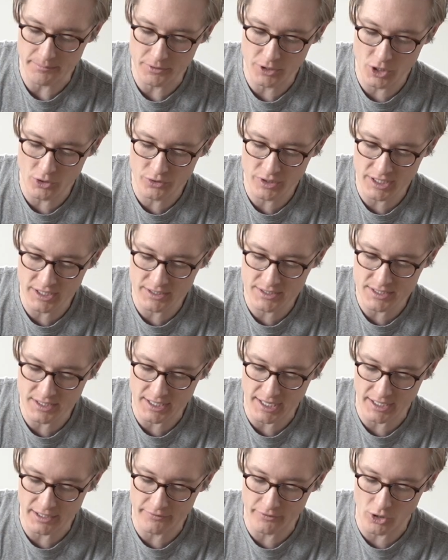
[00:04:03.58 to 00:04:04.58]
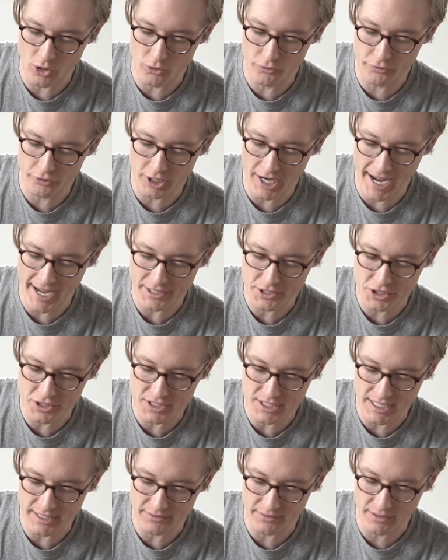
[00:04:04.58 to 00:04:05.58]
No need to kind of over
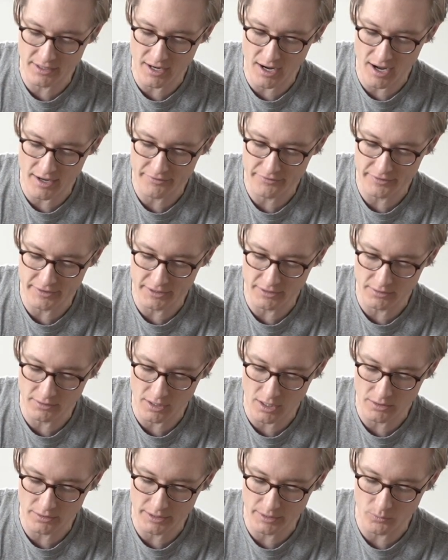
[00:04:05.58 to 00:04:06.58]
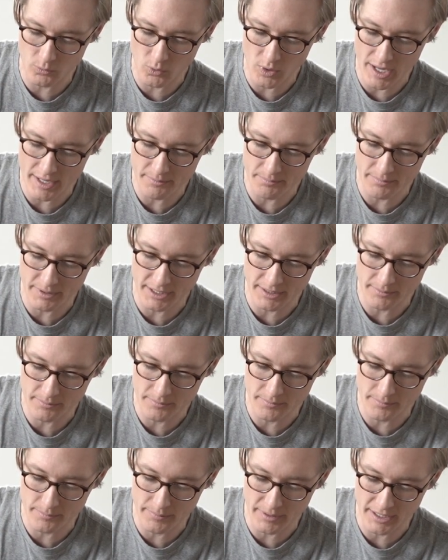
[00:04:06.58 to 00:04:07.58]
agitate the coffee. It'll all get wet
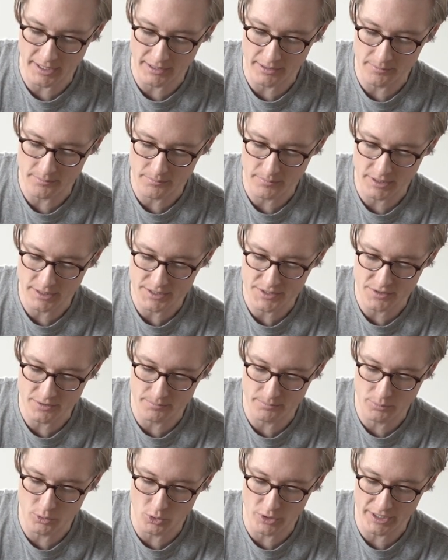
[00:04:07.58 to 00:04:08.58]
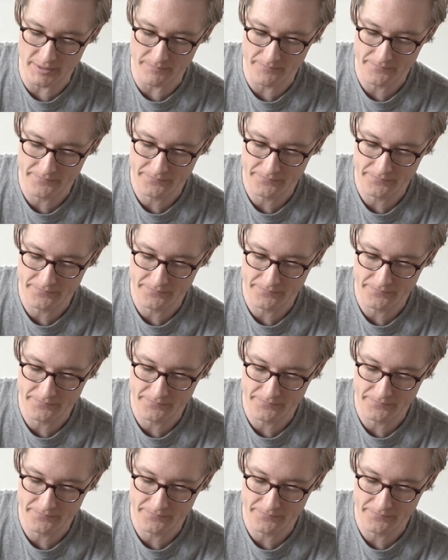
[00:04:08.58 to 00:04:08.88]
by a certain point.